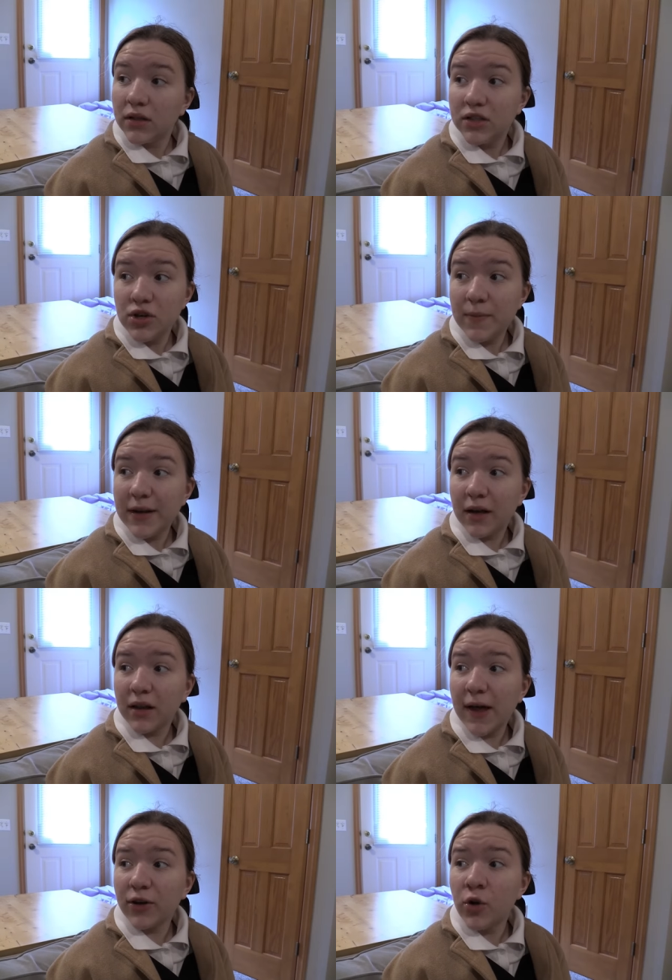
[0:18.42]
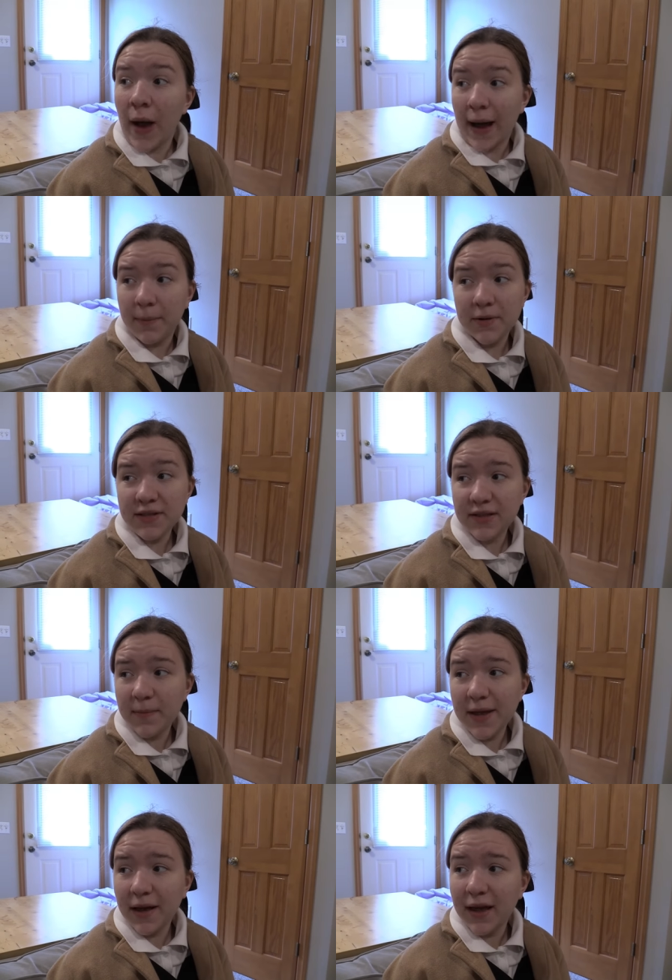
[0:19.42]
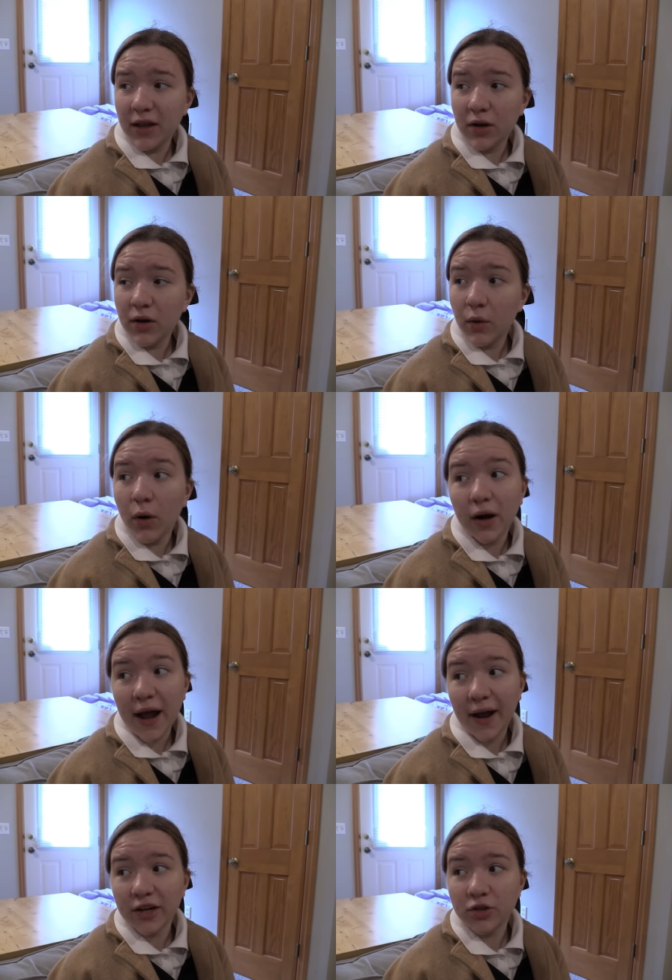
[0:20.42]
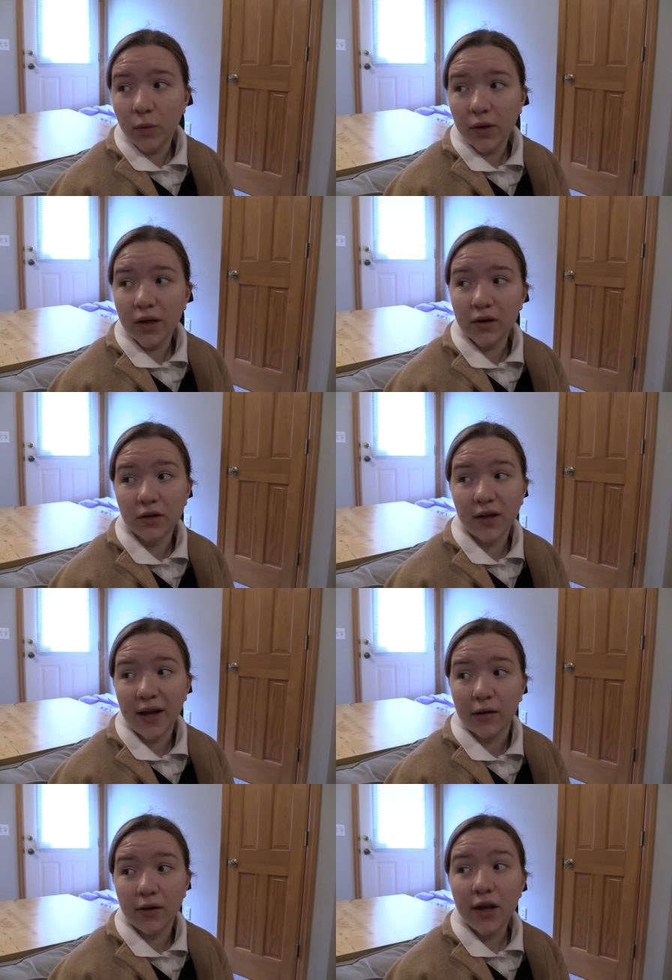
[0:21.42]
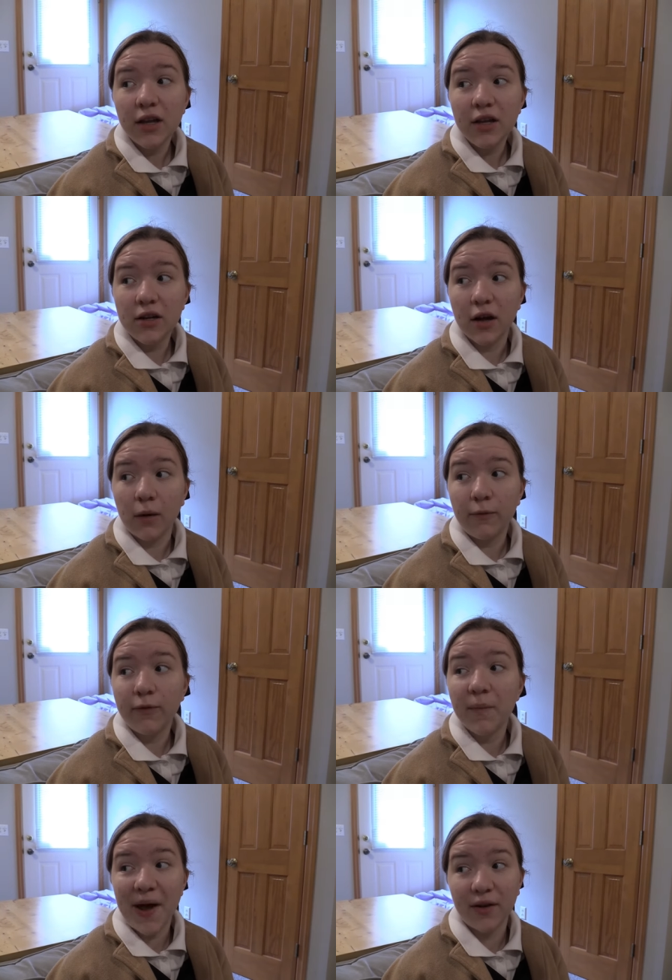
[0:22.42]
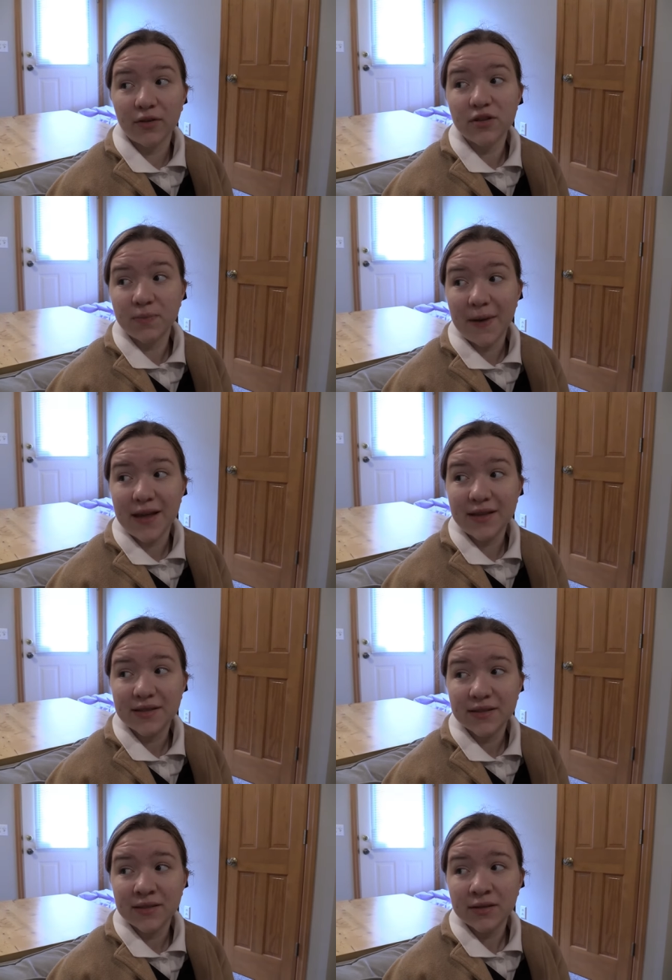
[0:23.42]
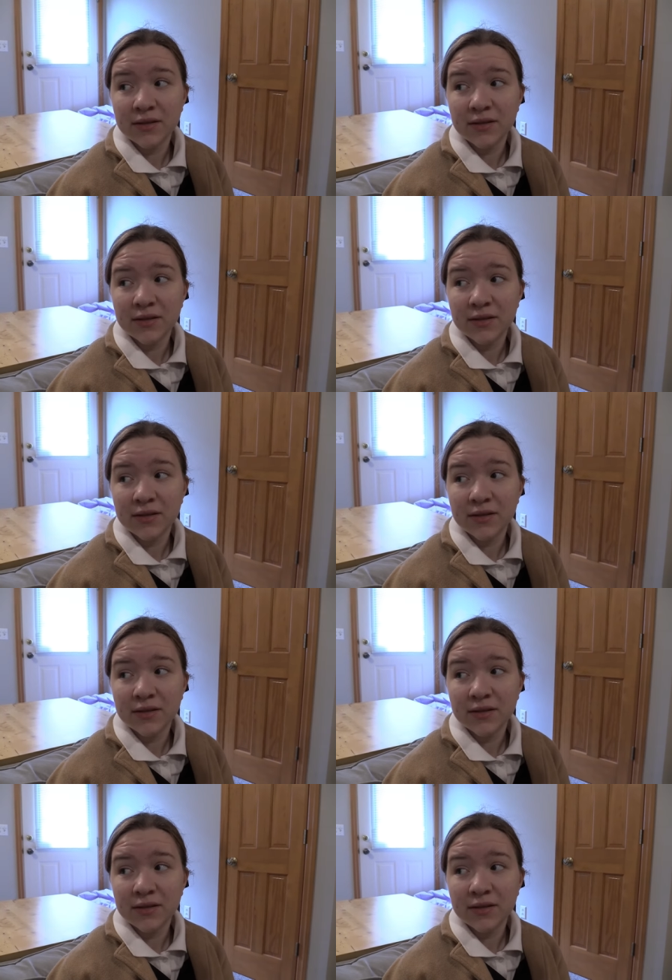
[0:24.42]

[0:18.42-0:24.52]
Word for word: Do you mean a clown who happens to be a killer, or an actual killer clown? You know, from outer space?